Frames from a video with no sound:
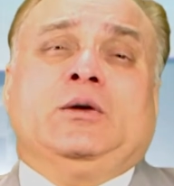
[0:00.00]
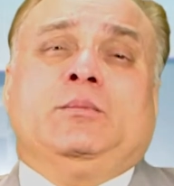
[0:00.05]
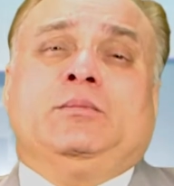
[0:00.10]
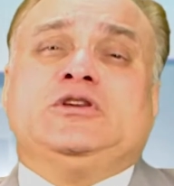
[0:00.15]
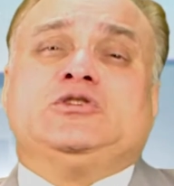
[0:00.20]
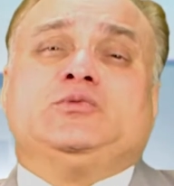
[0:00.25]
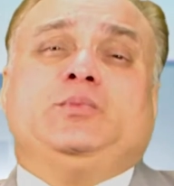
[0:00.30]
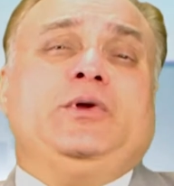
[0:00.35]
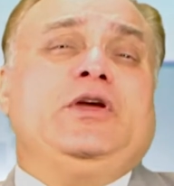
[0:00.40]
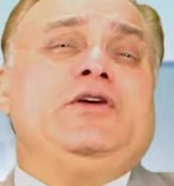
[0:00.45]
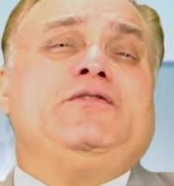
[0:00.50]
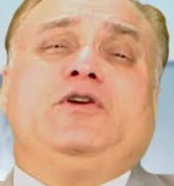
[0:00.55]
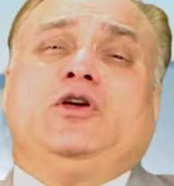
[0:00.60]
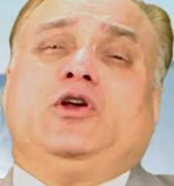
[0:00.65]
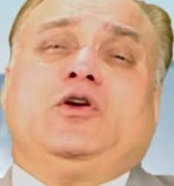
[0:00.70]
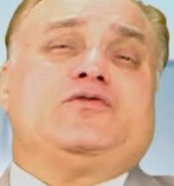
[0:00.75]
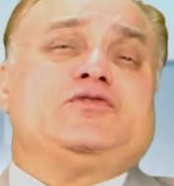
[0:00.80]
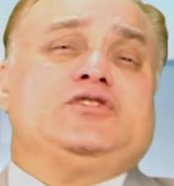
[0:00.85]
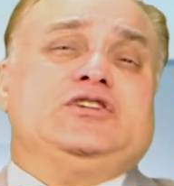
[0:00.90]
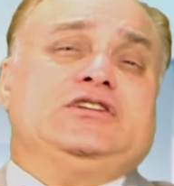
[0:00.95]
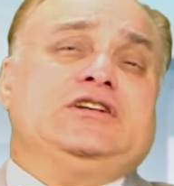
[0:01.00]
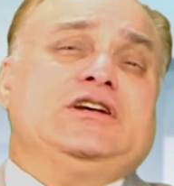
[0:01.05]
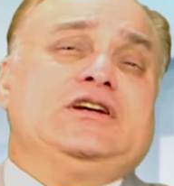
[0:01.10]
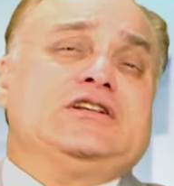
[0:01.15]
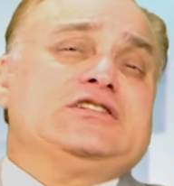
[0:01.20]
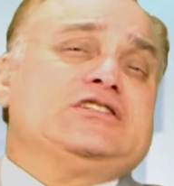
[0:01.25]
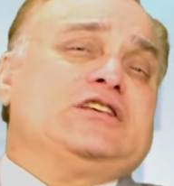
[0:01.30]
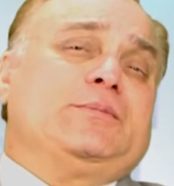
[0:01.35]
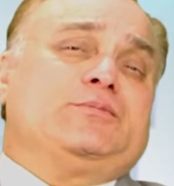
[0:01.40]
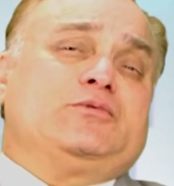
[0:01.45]
Please be aware of cheating,
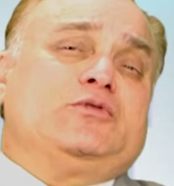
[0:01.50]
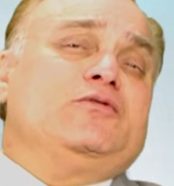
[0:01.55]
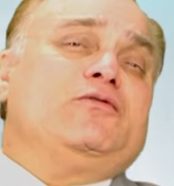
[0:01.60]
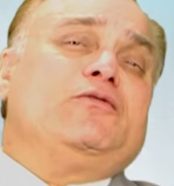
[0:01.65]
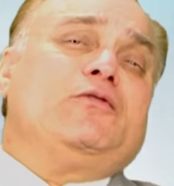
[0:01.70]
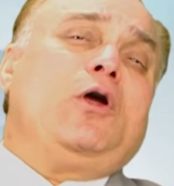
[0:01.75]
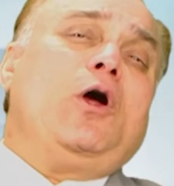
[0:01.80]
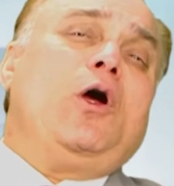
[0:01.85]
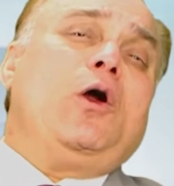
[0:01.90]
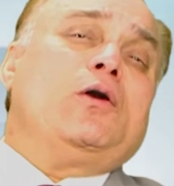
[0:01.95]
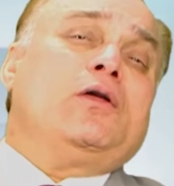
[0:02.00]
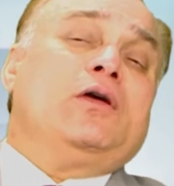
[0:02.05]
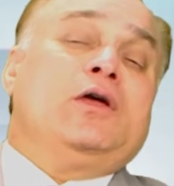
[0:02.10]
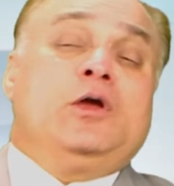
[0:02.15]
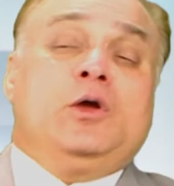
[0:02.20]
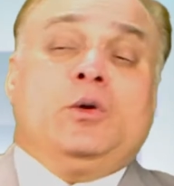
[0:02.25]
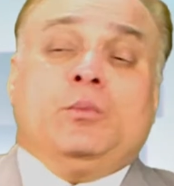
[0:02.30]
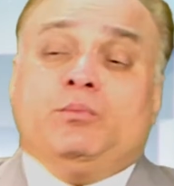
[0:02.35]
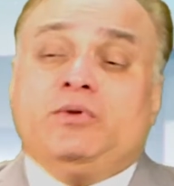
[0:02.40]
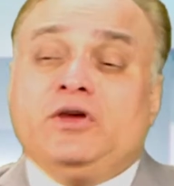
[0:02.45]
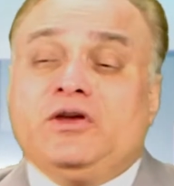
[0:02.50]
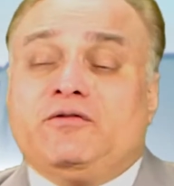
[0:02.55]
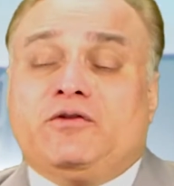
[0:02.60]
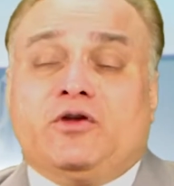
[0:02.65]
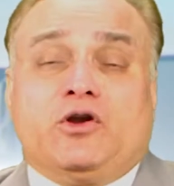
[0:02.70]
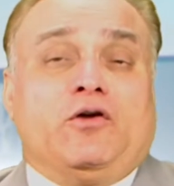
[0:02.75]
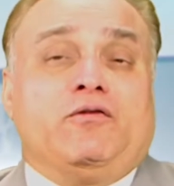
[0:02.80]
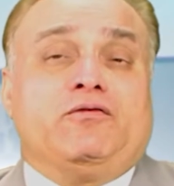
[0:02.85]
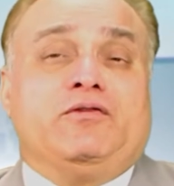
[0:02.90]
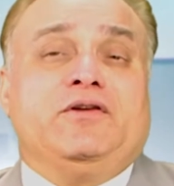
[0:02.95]
deception, fraud. Be
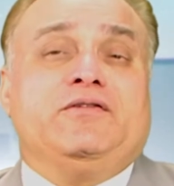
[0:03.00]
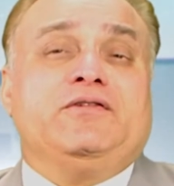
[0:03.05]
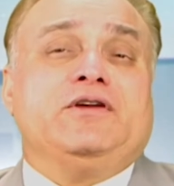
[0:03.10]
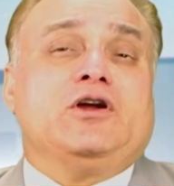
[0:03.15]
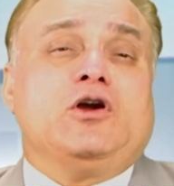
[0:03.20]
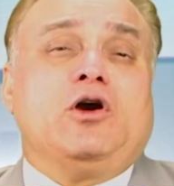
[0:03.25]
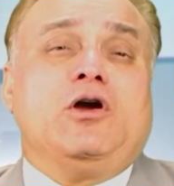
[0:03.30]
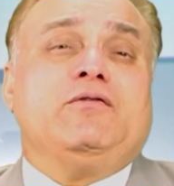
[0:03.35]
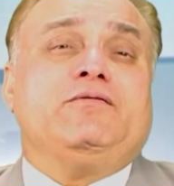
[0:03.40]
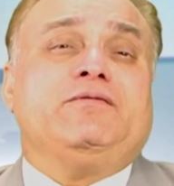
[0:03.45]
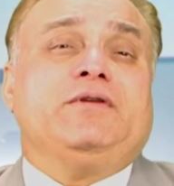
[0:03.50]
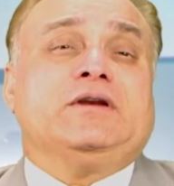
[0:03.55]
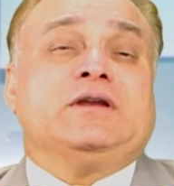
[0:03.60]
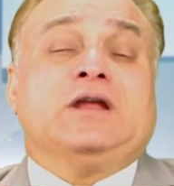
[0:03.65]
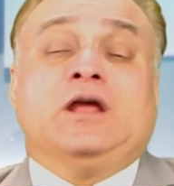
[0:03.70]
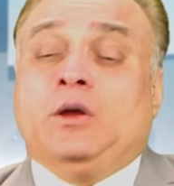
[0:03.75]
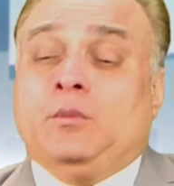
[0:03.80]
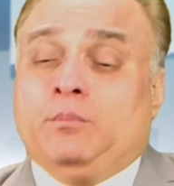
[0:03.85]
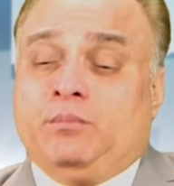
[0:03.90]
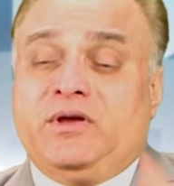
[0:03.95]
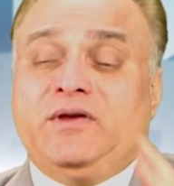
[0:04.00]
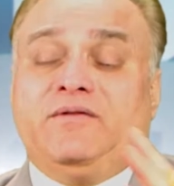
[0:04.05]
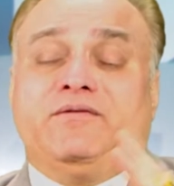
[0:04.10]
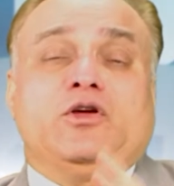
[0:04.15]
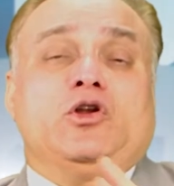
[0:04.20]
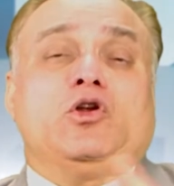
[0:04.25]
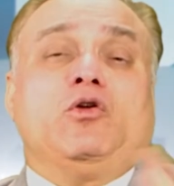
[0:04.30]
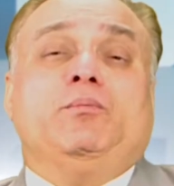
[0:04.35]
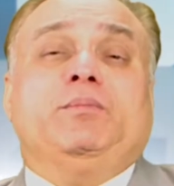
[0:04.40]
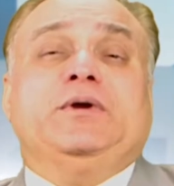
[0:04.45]
aware of living conflict. Be
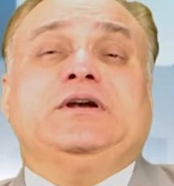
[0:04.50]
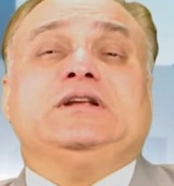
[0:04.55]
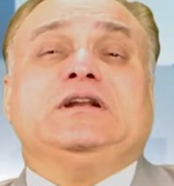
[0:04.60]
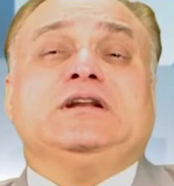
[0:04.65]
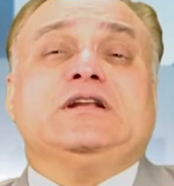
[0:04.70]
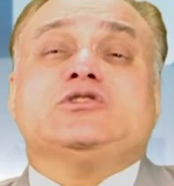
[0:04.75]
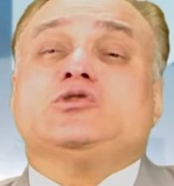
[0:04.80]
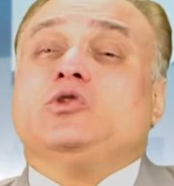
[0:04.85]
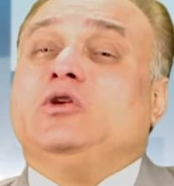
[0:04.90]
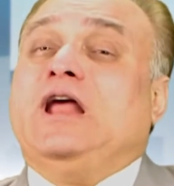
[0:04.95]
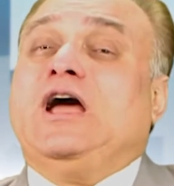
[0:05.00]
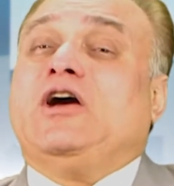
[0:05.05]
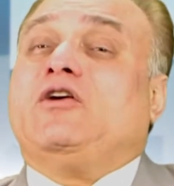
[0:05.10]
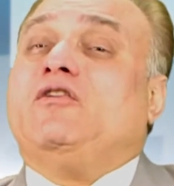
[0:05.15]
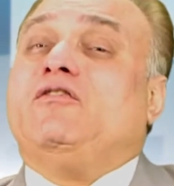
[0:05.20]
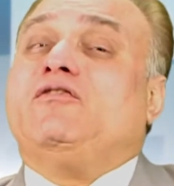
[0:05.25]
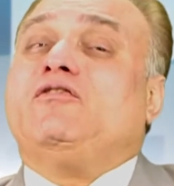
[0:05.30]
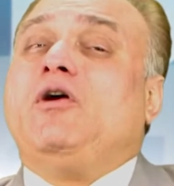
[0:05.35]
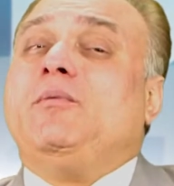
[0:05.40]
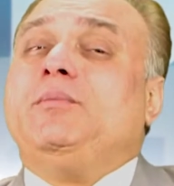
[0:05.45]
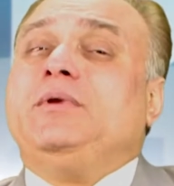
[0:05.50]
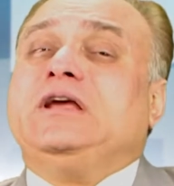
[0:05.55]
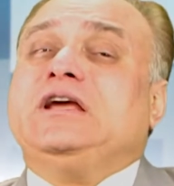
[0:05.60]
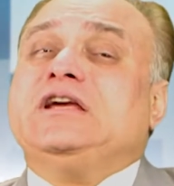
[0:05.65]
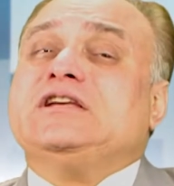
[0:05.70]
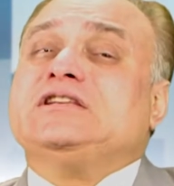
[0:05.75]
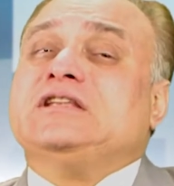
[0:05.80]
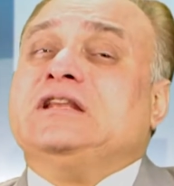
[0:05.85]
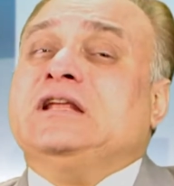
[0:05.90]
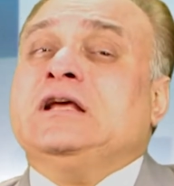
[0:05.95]
aware of bitterness or lack of
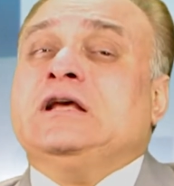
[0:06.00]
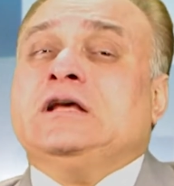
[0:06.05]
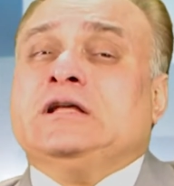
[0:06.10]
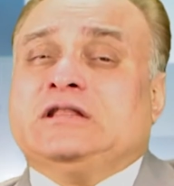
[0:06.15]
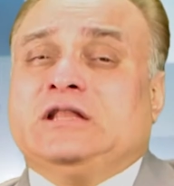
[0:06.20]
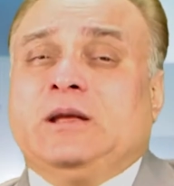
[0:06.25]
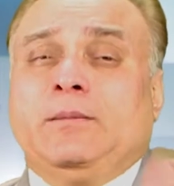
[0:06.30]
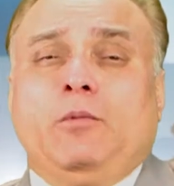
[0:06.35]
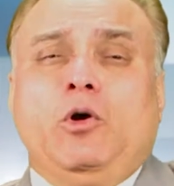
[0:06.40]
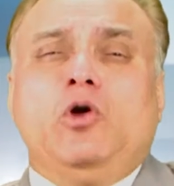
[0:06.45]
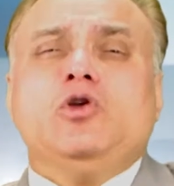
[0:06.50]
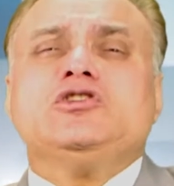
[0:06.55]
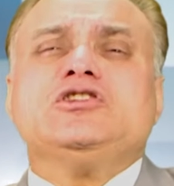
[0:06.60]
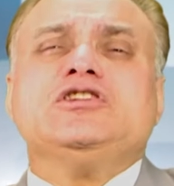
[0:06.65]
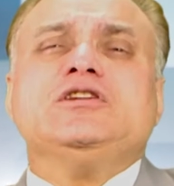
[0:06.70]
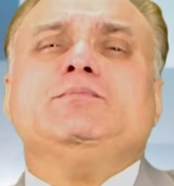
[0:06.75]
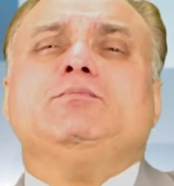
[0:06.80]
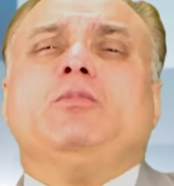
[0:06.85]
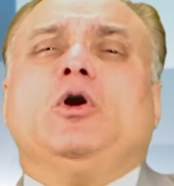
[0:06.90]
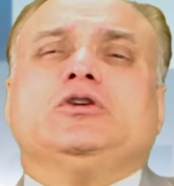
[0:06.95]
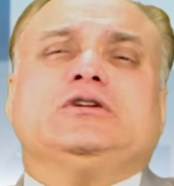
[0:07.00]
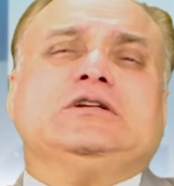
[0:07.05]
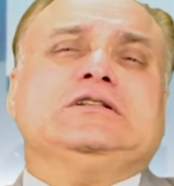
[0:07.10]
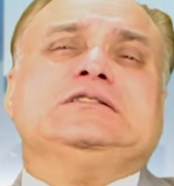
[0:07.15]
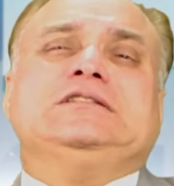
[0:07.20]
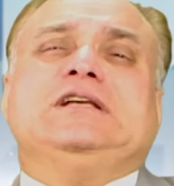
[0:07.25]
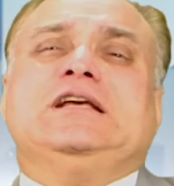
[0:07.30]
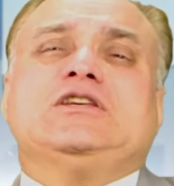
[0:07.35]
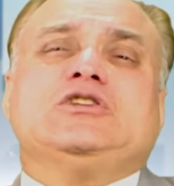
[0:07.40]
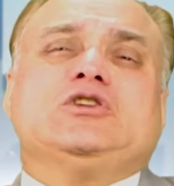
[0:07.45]
communication. The most
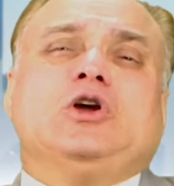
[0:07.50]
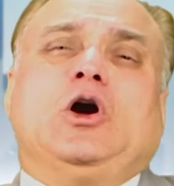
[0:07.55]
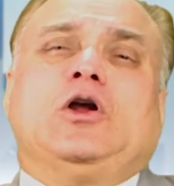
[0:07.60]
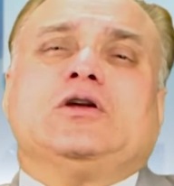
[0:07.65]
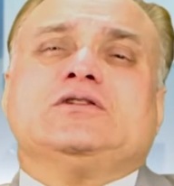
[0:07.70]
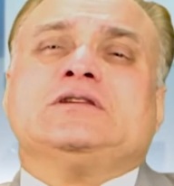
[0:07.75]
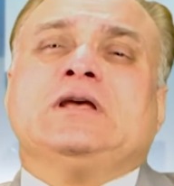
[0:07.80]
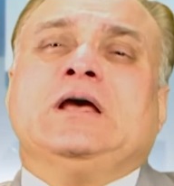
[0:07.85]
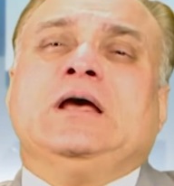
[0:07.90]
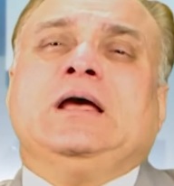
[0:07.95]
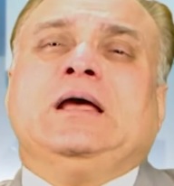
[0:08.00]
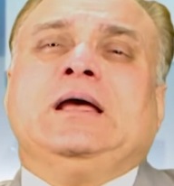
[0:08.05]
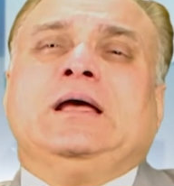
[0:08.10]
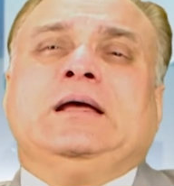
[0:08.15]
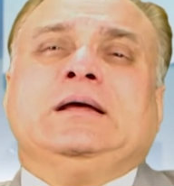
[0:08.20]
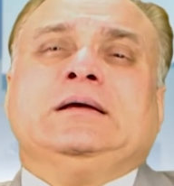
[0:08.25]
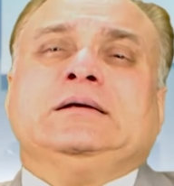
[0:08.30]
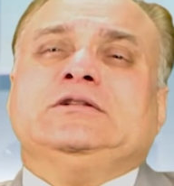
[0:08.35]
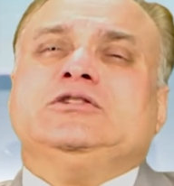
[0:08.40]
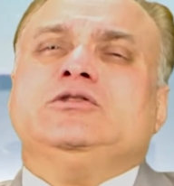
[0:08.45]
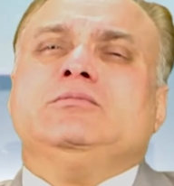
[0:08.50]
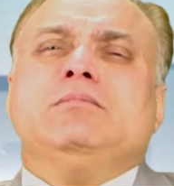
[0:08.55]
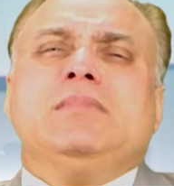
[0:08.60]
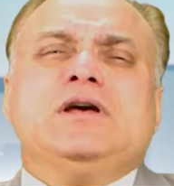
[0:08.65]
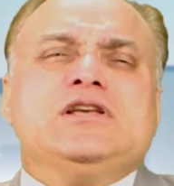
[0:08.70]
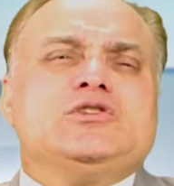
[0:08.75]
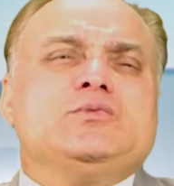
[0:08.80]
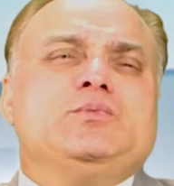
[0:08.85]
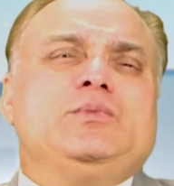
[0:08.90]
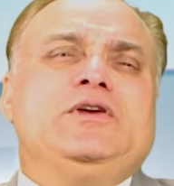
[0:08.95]
important thing, Taurus, you
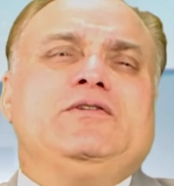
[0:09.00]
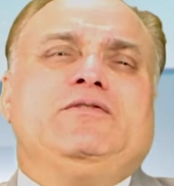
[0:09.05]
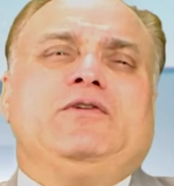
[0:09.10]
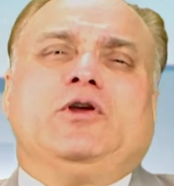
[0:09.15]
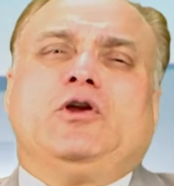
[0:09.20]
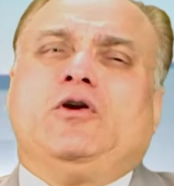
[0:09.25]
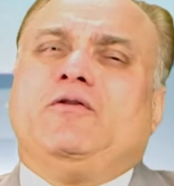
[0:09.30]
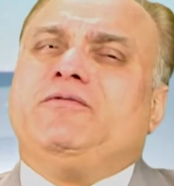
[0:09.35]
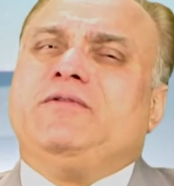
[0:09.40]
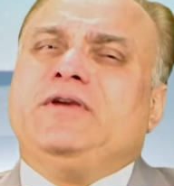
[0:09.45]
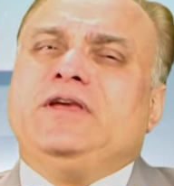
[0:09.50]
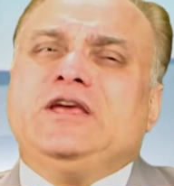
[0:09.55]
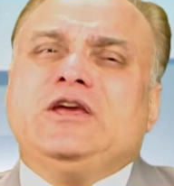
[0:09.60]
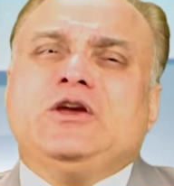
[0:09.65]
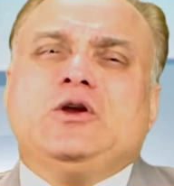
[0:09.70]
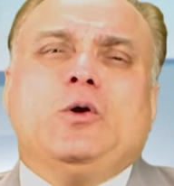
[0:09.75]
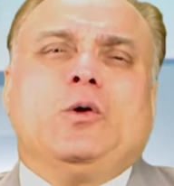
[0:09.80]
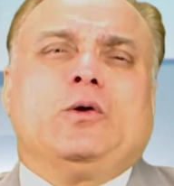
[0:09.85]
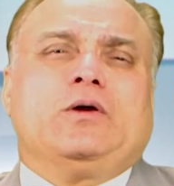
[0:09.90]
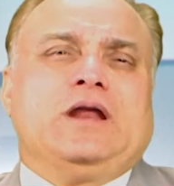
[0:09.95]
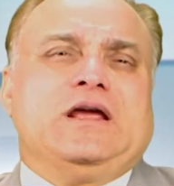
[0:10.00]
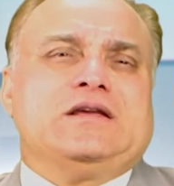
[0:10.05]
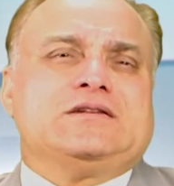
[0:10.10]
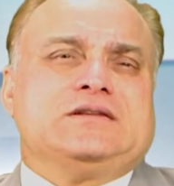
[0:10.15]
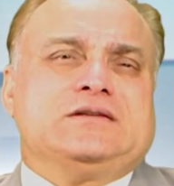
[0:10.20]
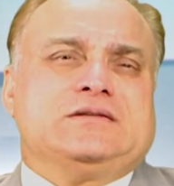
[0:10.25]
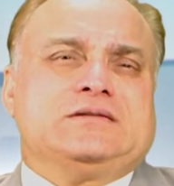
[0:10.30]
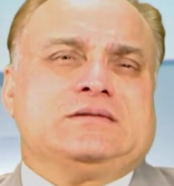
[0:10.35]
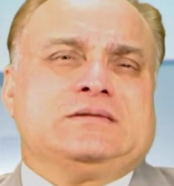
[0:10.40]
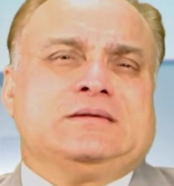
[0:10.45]
must be aware of ego
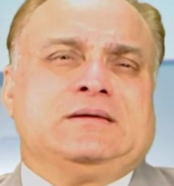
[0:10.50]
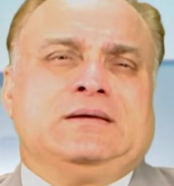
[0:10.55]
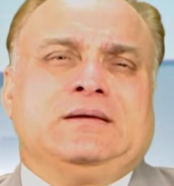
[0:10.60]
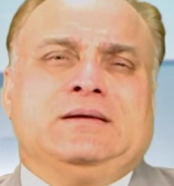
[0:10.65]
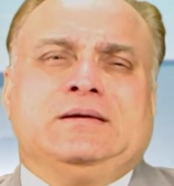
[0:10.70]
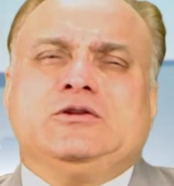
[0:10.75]
clashes.